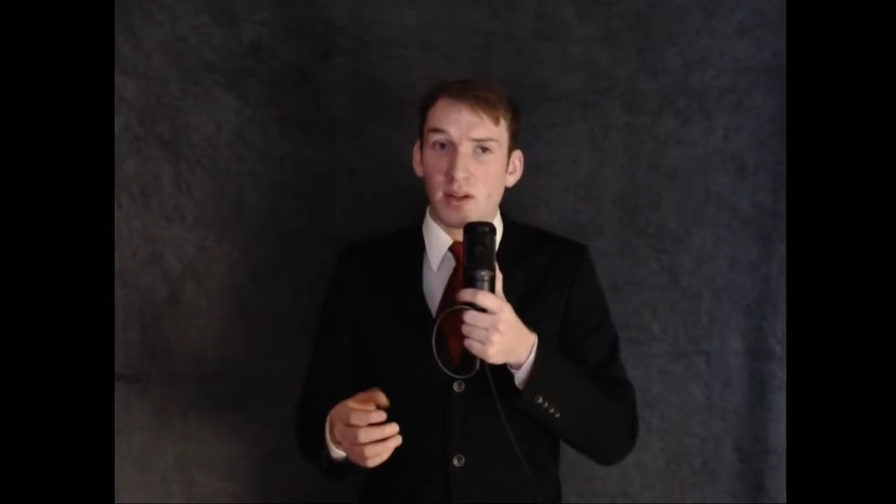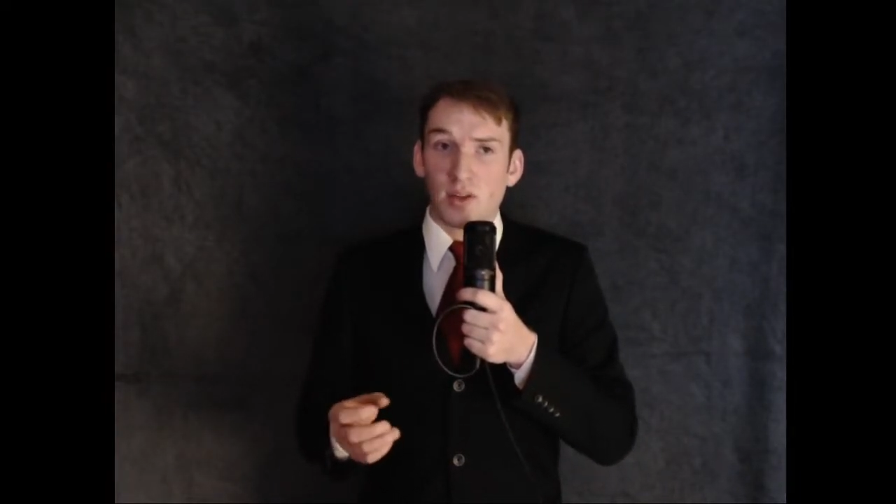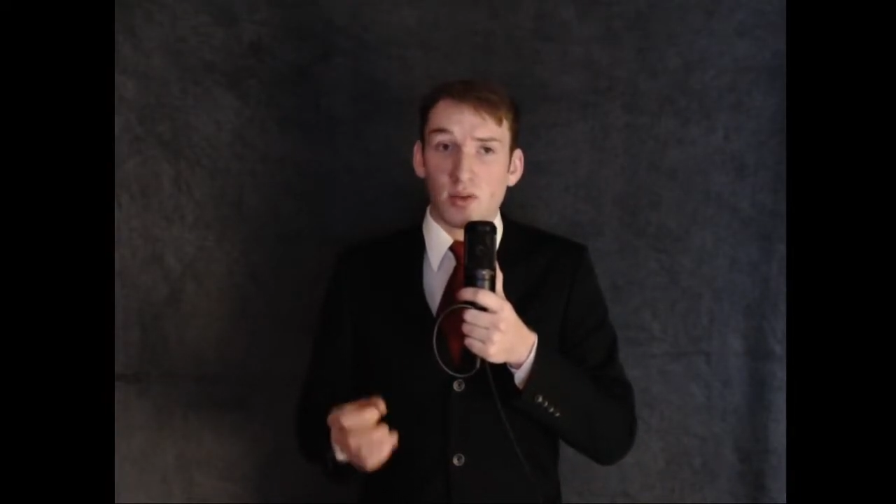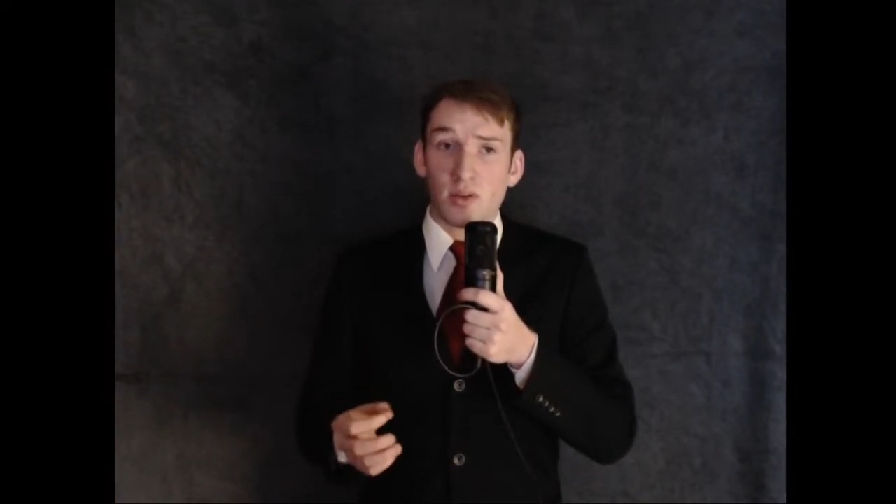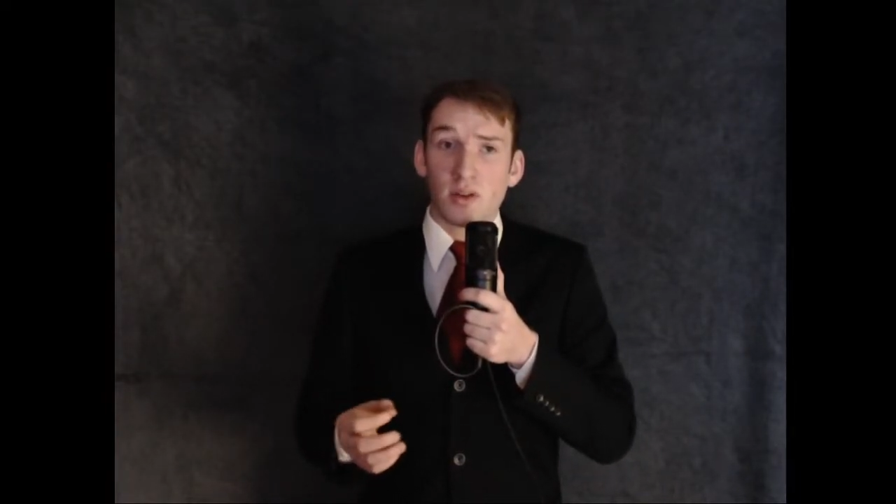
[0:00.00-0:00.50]

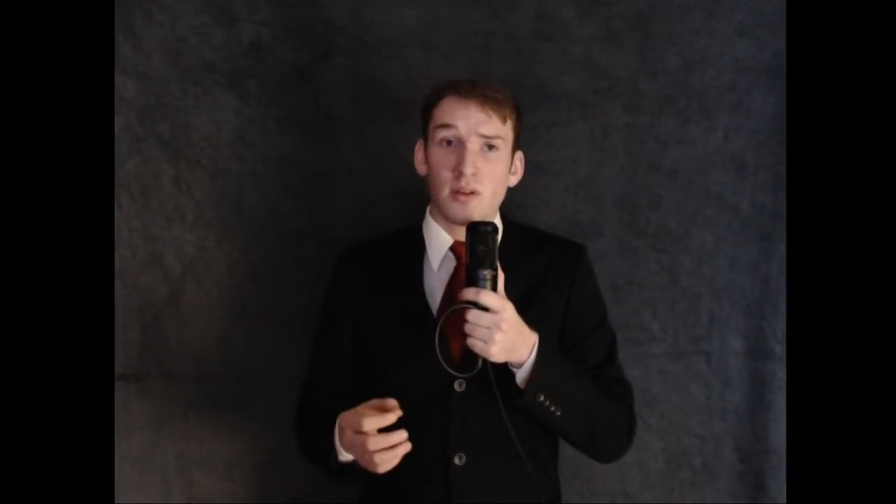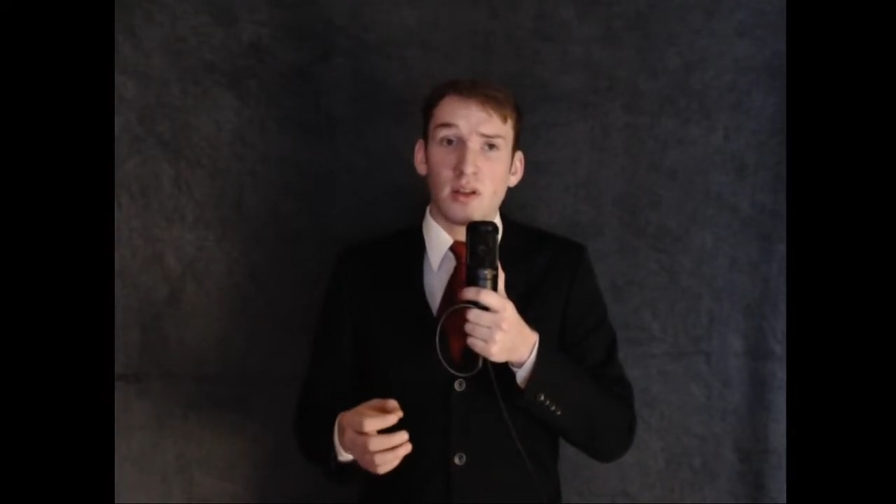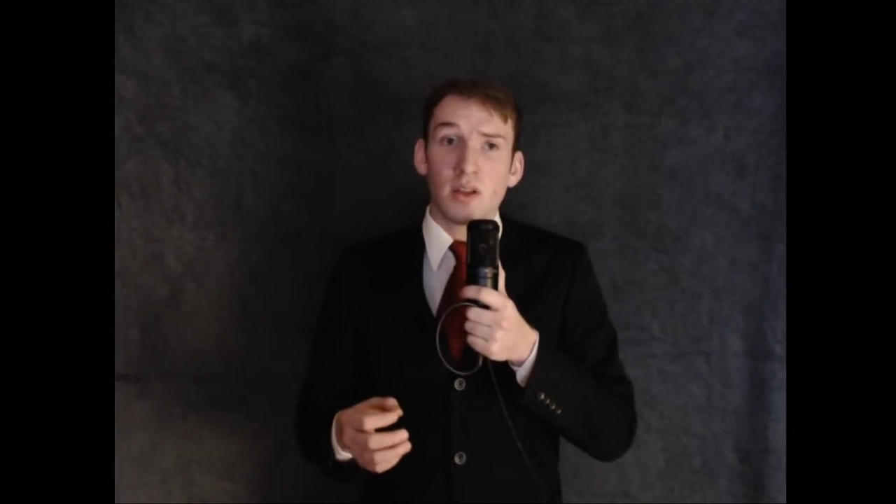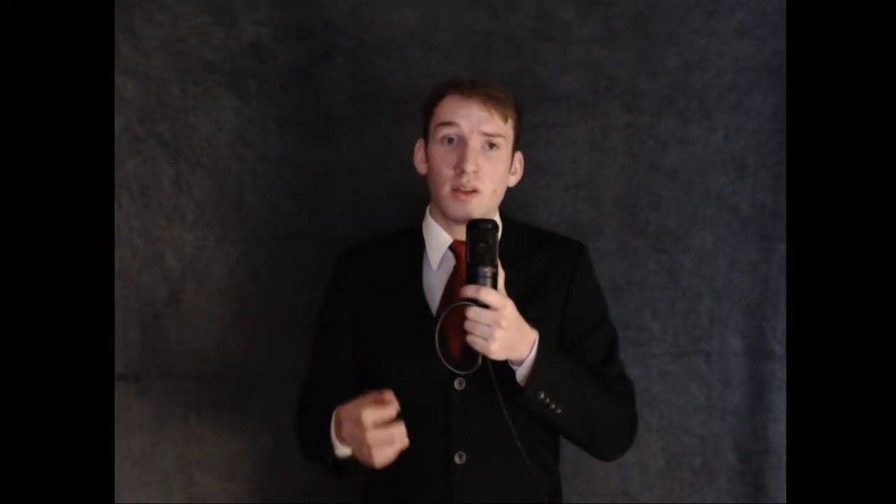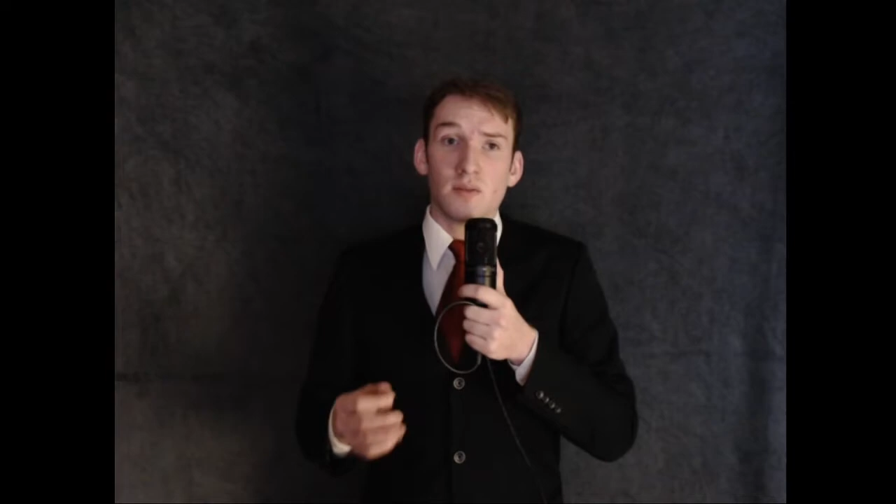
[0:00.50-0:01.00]
urine,
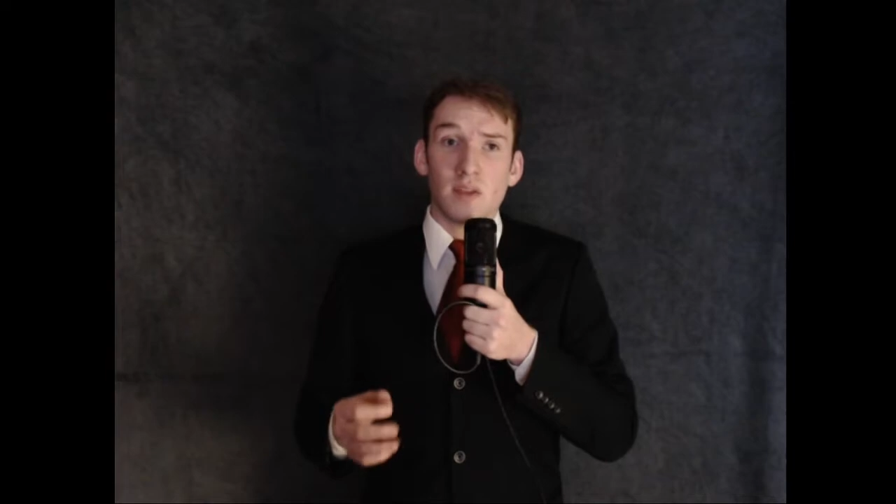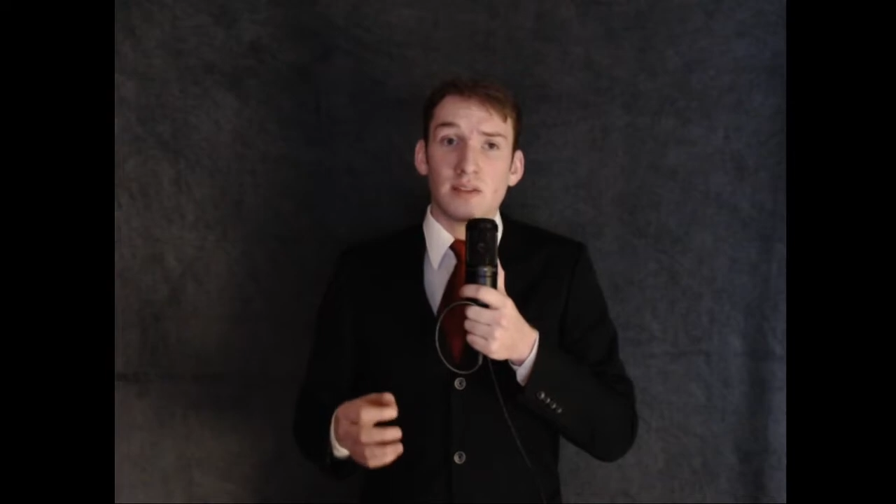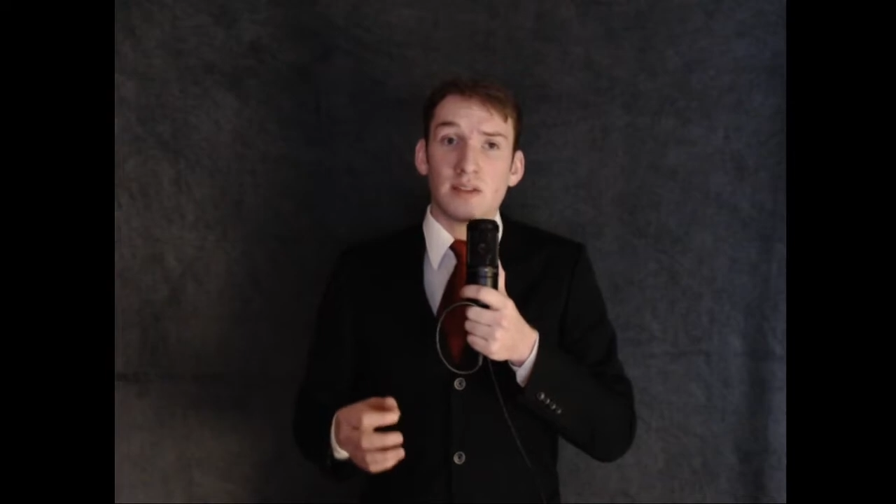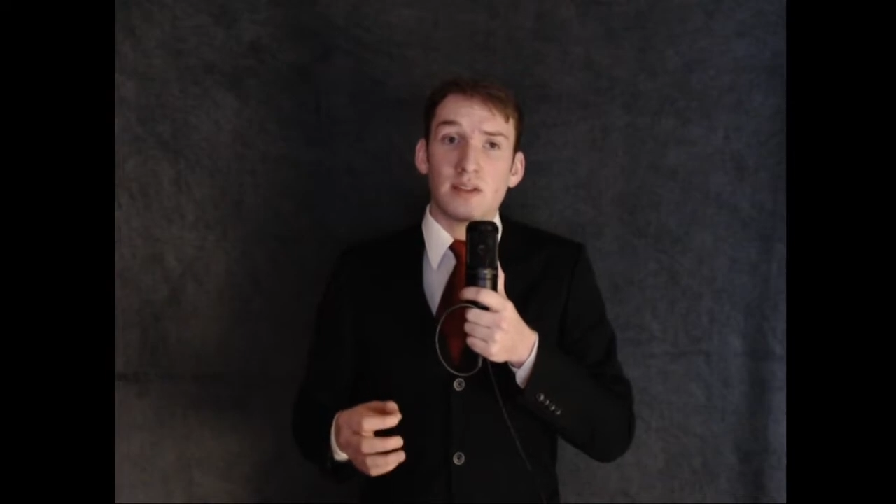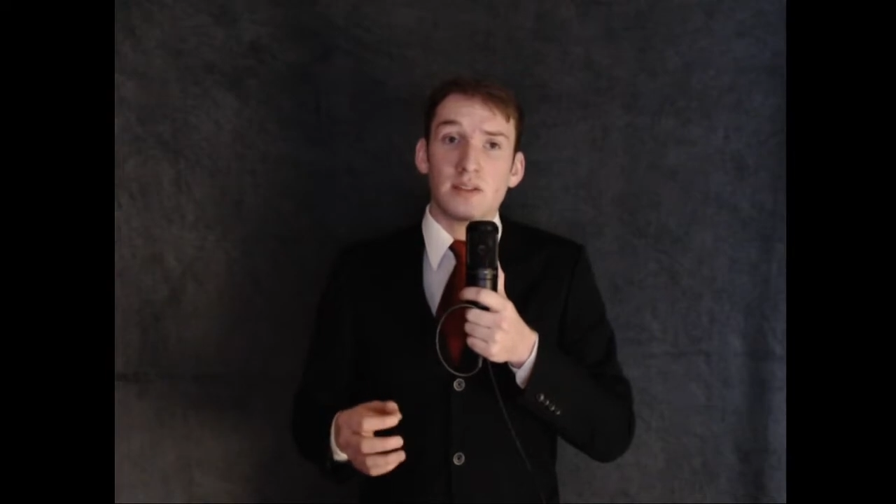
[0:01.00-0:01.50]

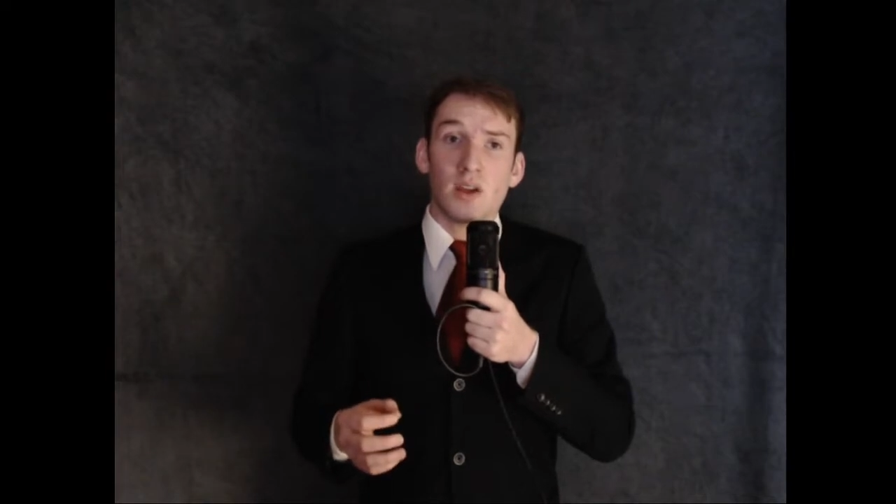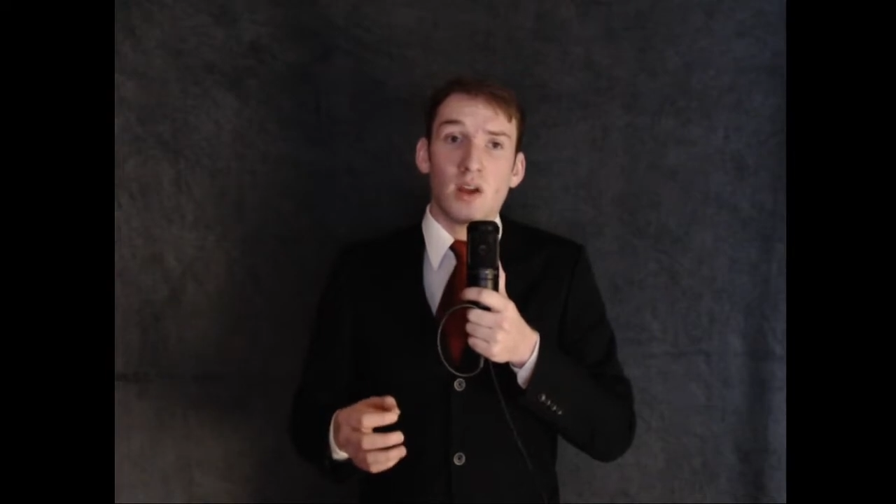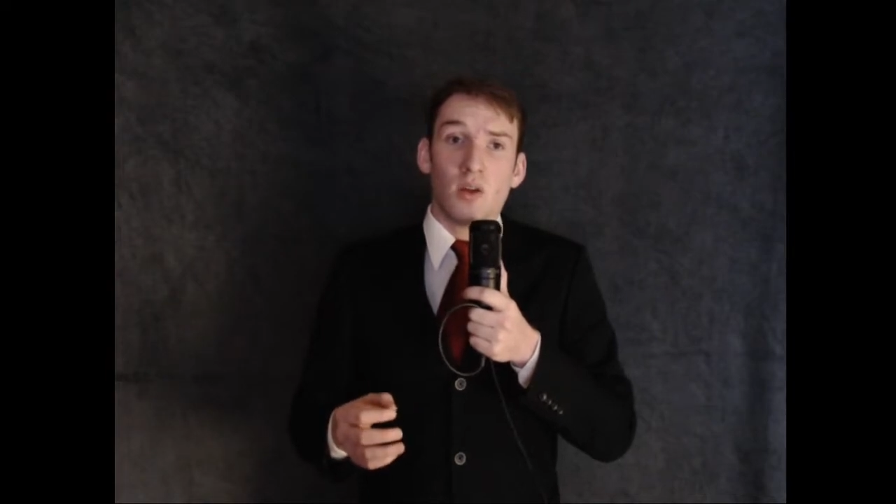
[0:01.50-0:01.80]
feces,